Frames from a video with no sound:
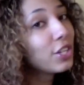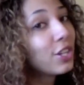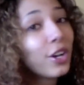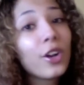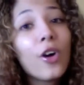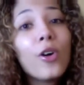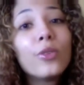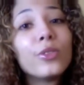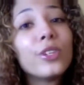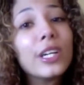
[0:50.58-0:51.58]
Good
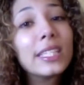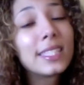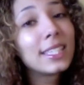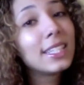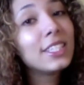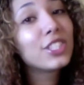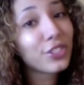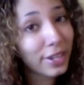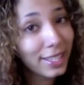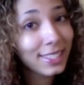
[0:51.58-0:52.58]
old New York City
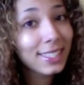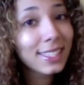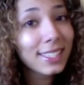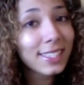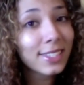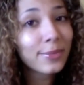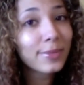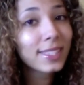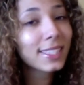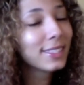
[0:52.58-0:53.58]
transit
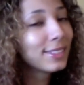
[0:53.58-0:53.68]
systems.